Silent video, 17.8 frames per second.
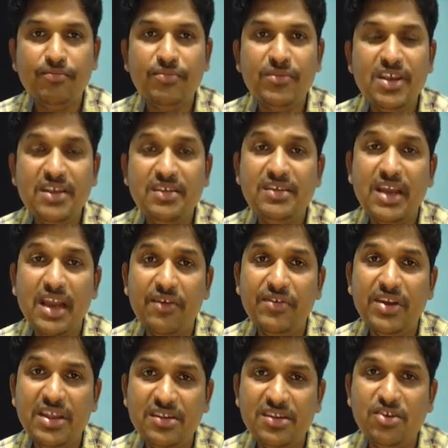Is
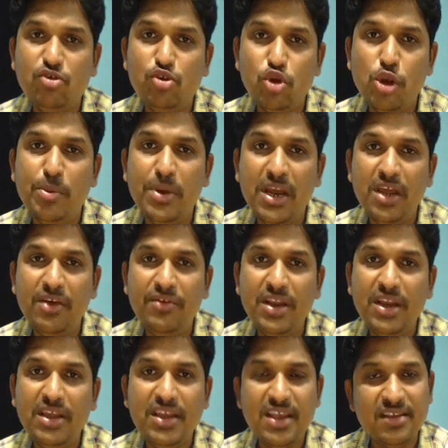11 is divisible by
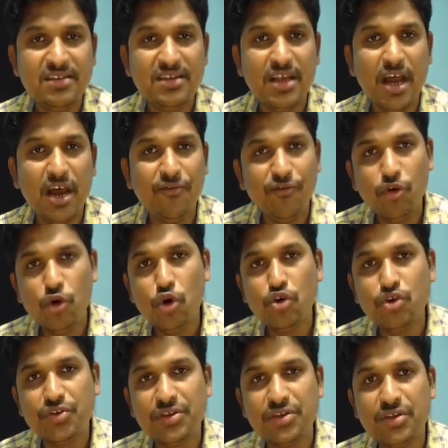11? Yes, of
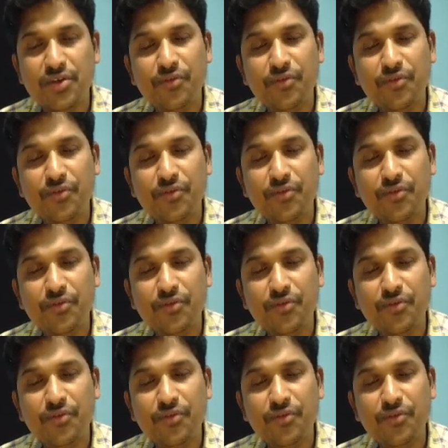course.